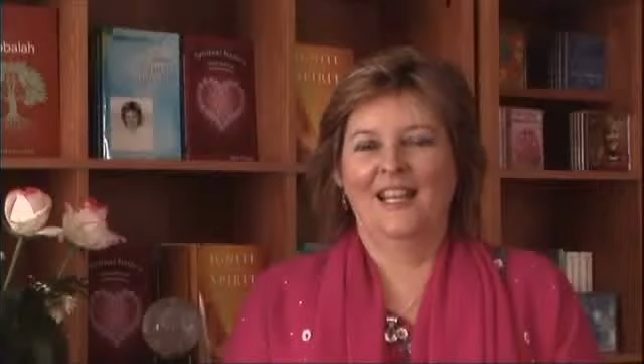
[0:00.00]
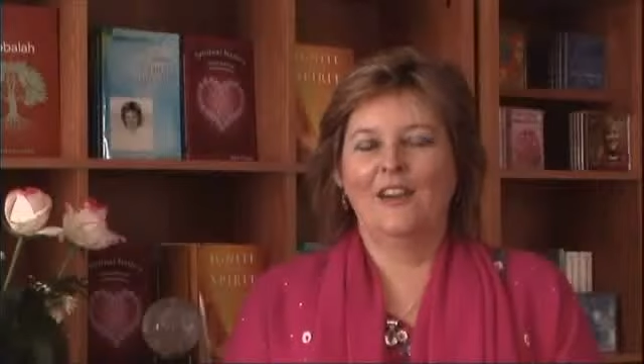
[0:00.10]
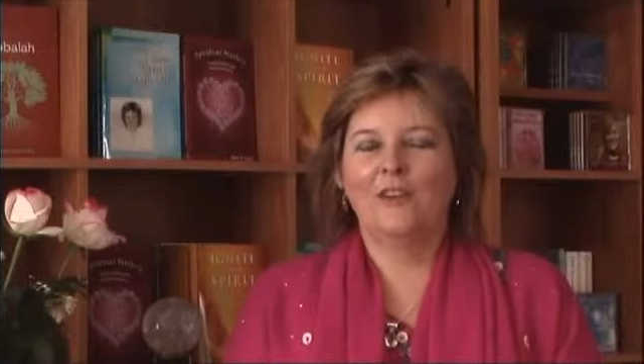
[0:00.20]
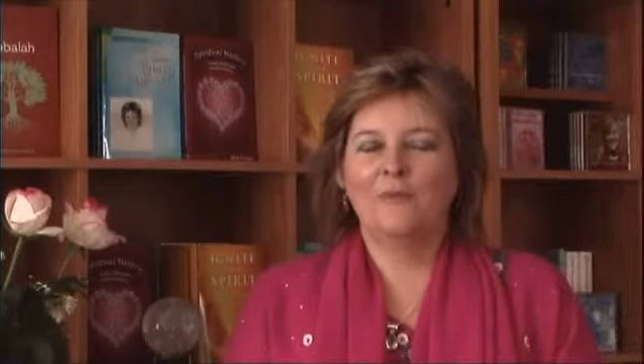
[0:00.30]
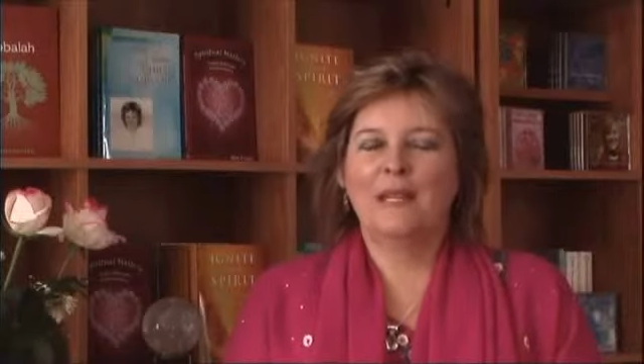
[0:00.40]
A
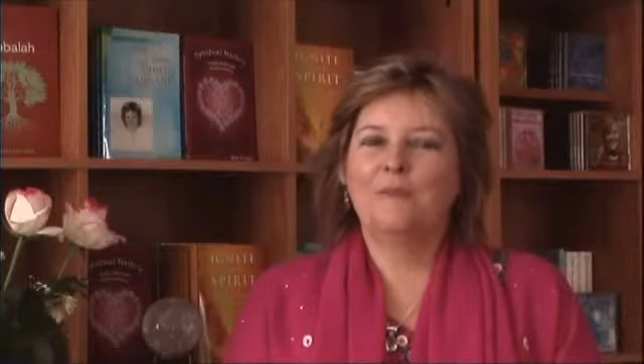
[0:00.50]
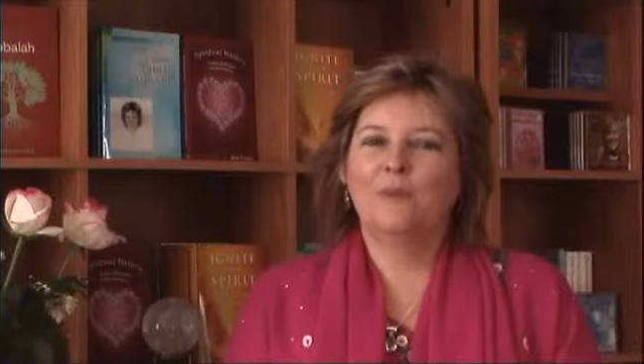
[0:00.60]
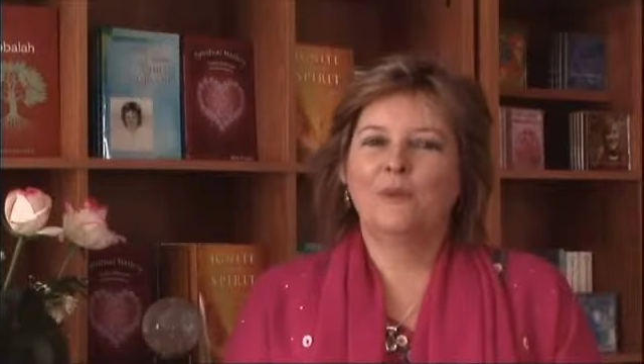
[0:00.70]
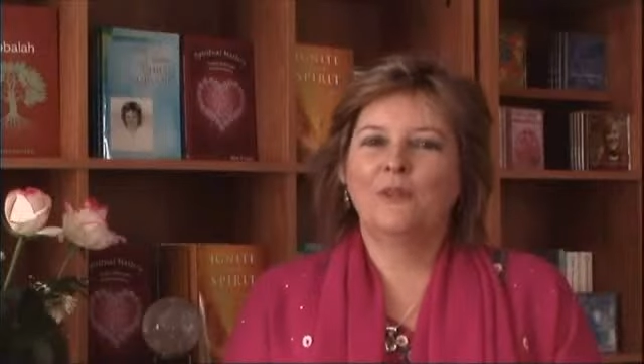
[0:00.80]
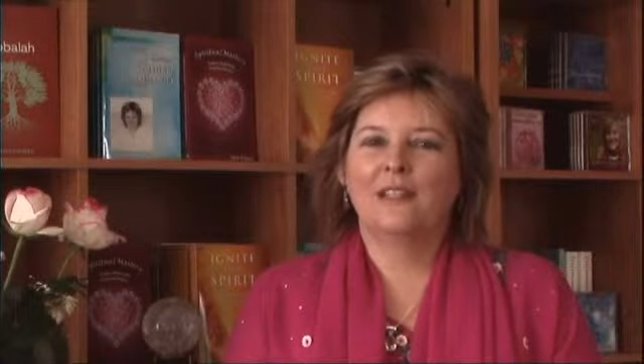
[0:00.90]
lot of
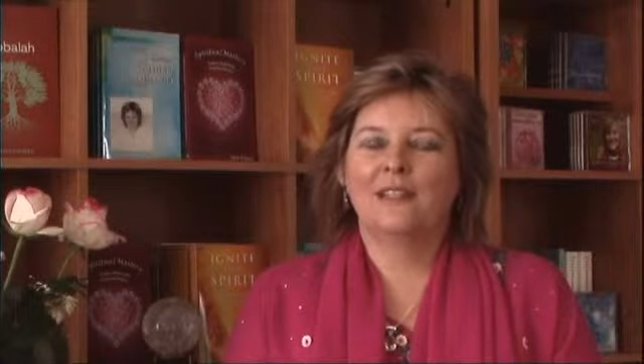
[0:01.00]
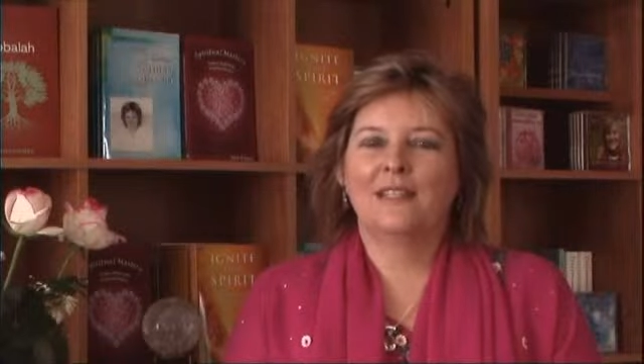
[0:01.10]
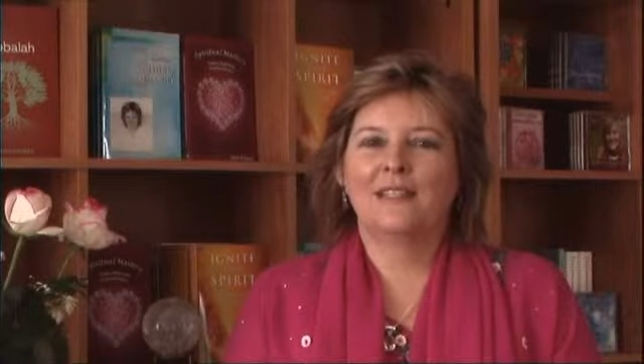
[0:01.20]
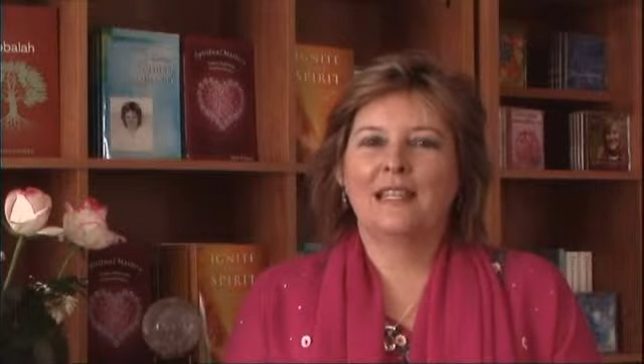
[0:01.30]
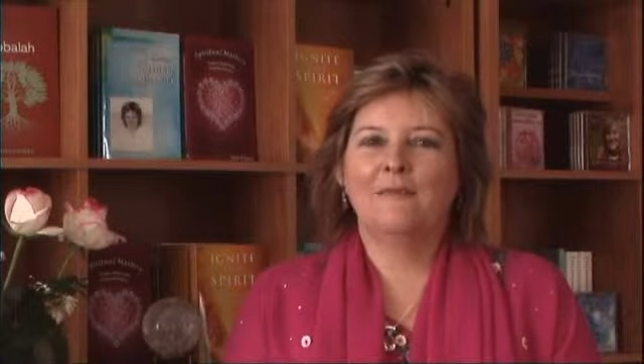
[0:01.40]
people
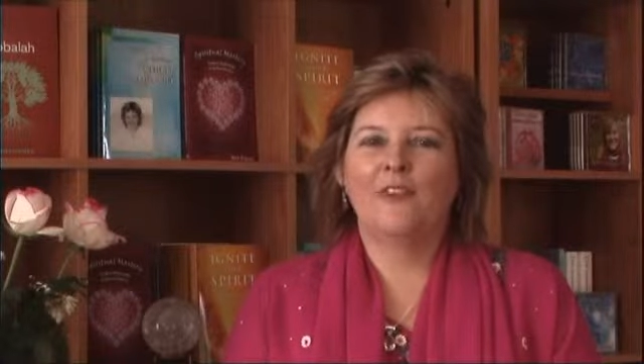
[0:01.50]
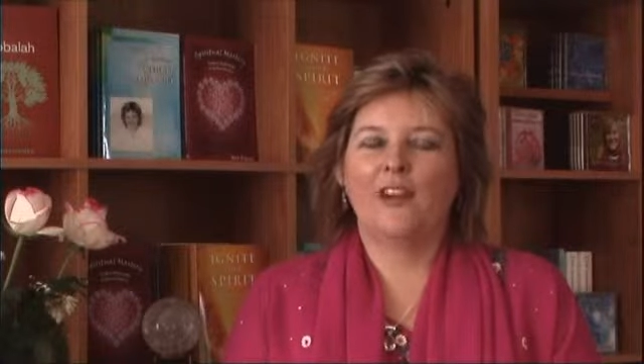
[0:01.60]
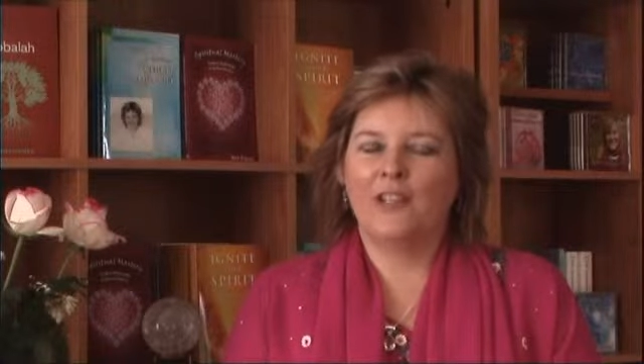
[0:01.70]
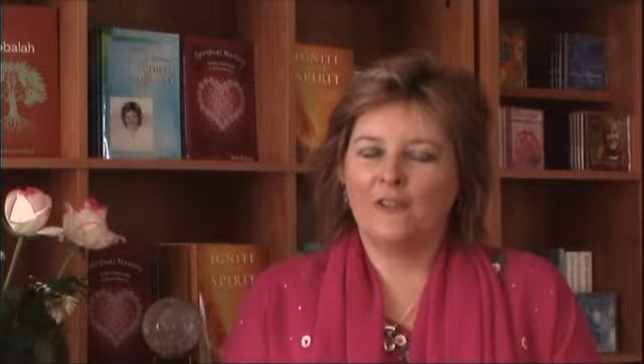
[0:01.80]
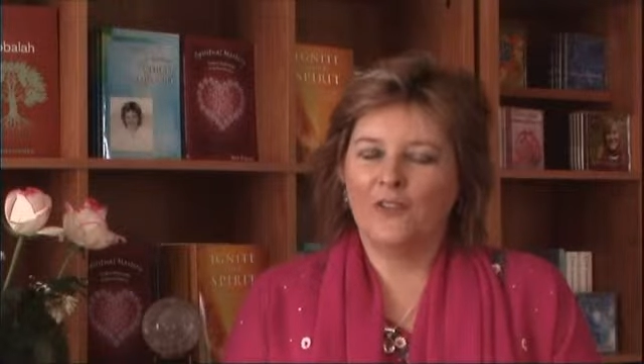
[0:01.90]
seem
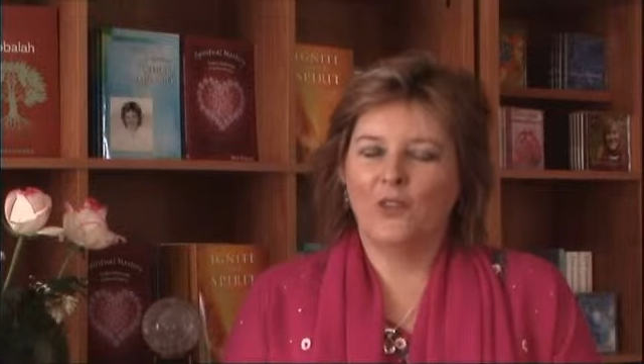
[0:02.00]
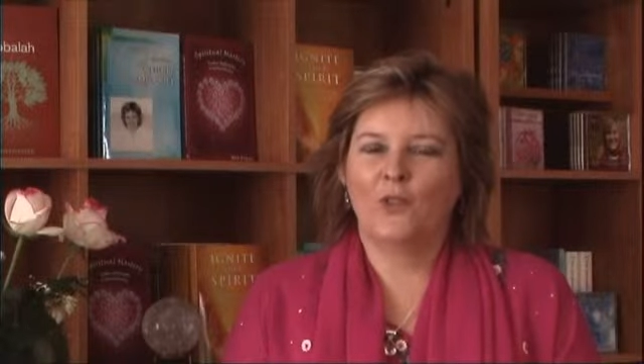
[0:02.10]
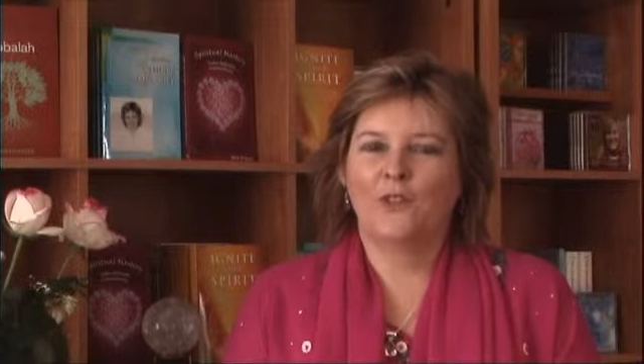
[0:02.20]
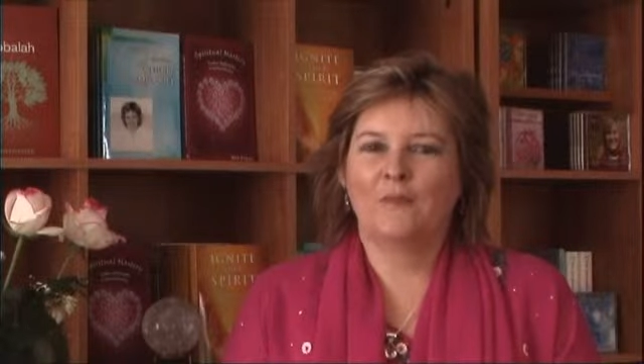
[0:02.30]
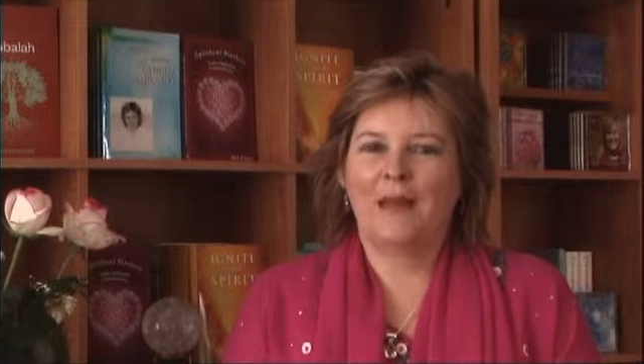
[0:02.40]
very confused